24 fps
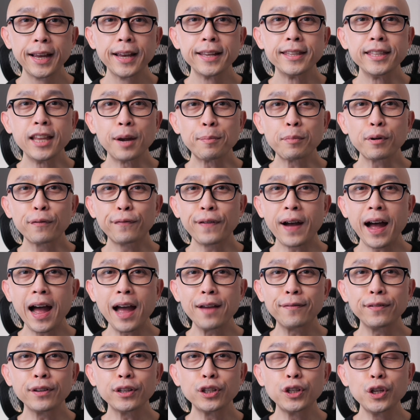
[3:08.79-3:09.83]
Number
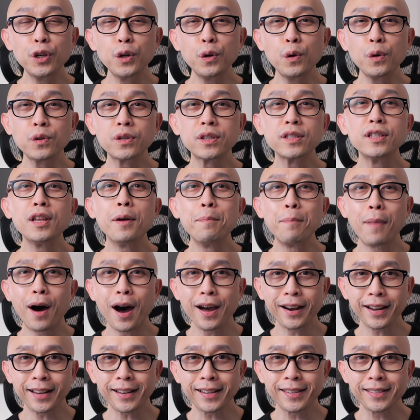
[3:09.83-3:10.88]
5, use
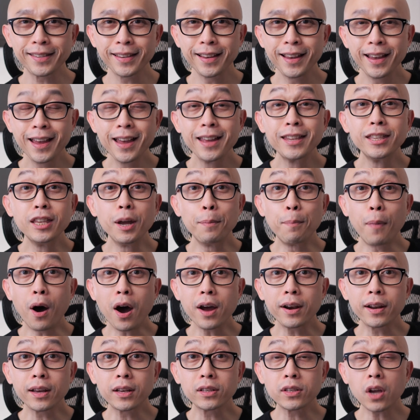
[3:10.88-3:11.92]
mnemonics.
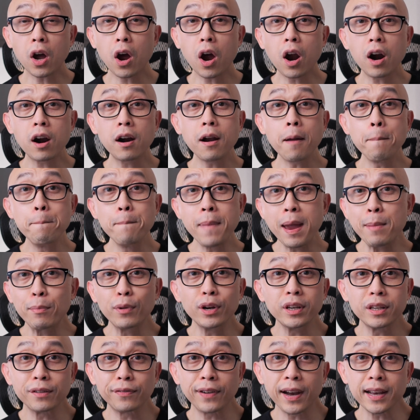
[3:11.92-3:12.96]
Mnemonics are memory
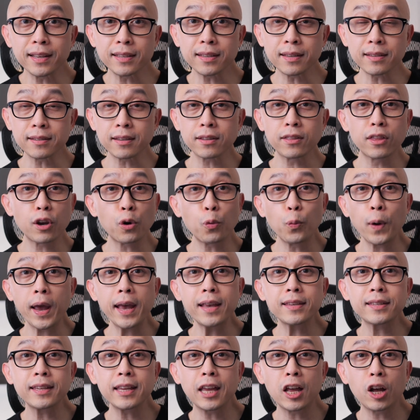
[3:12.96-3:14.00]
devices. They're
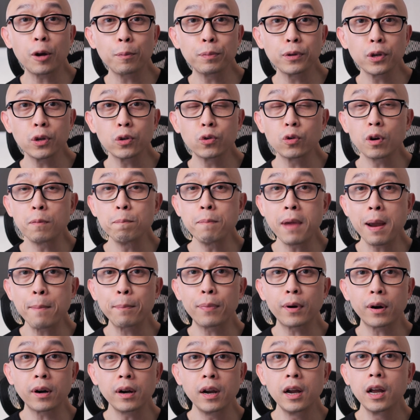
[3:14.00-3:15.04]
ways to help you to
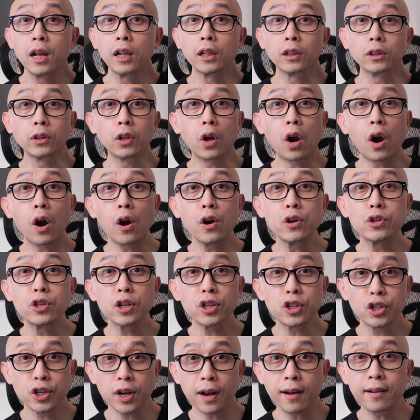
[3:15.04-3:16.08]
remember large
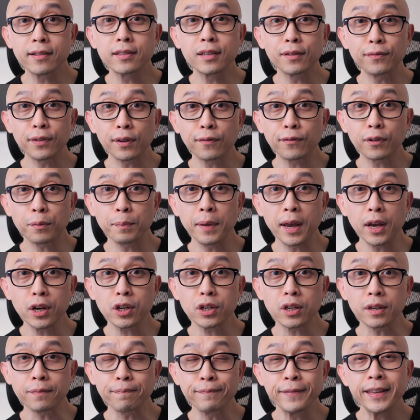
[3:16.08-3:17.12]
chunks of
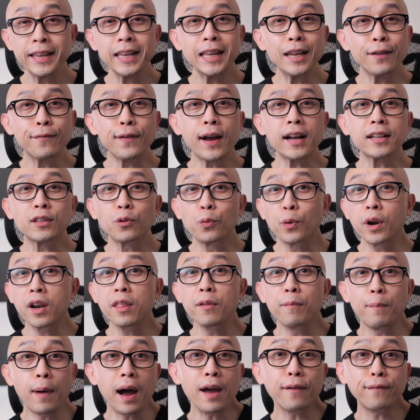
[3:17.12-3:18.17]
information. In fact, one
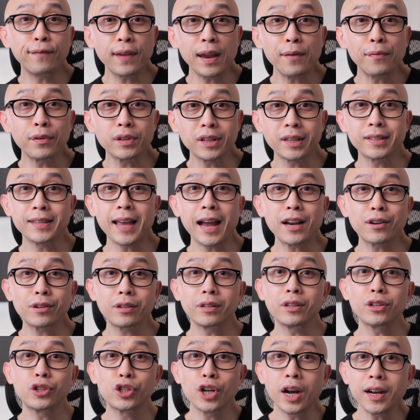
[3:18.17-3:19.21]
of my favorites is
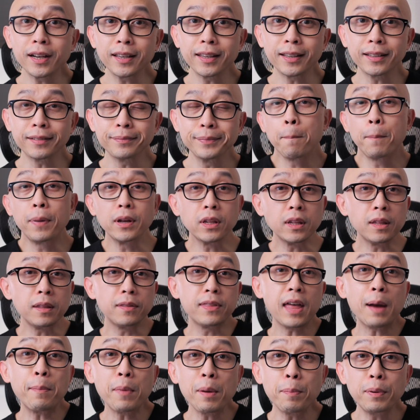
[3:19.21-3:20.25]
actually chunking, but
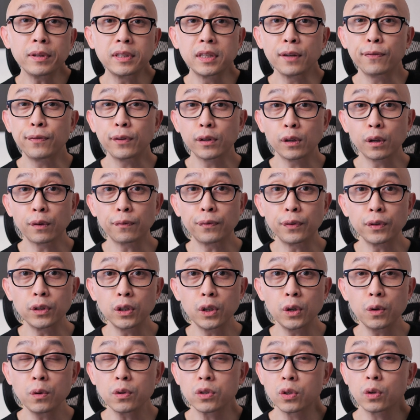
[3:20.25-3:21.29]
that might be difficult for
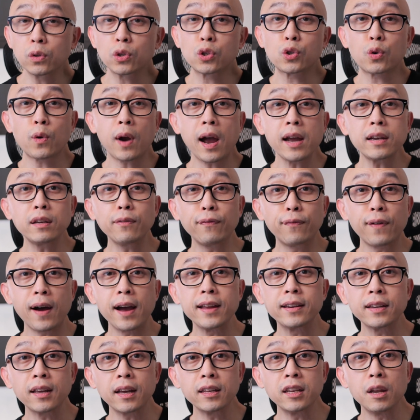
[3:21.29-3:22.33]
you, so try to
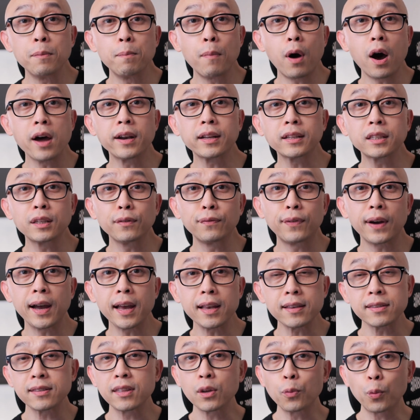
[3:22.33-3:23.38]
find a mnemonic
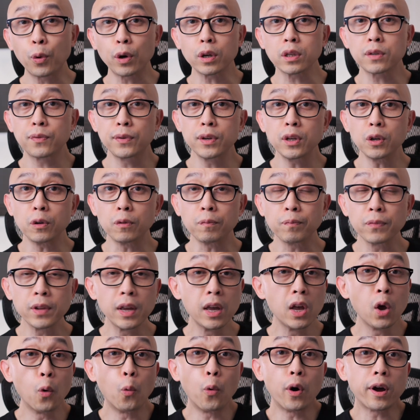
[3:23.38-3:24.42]
device that works for you.
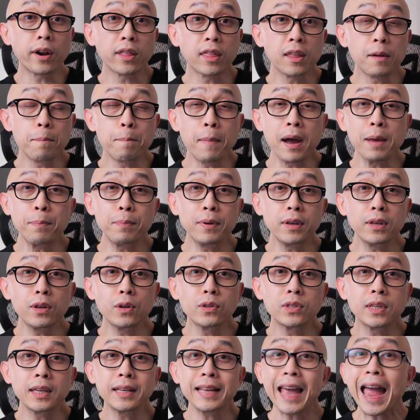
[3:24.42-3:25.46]
One of them might be
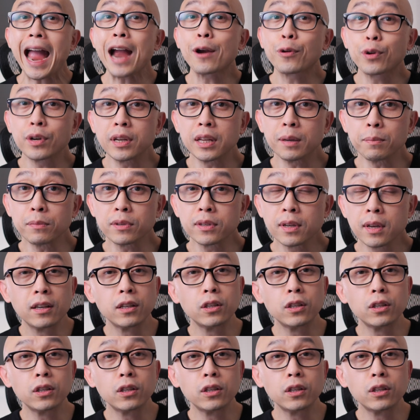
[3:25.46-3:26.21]
using acronyms.